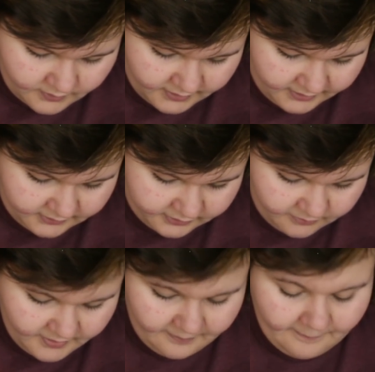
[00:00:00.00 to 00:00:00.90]
get a little
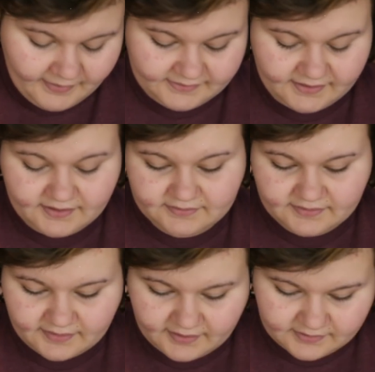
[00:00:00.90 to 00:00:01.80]
bit messy on the
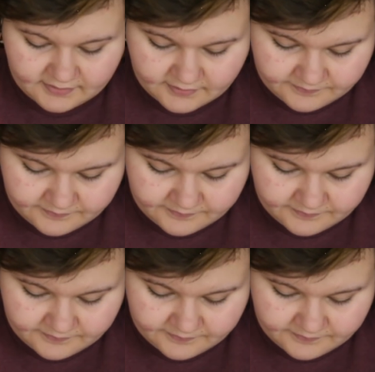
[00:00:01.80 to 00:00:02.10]
sides.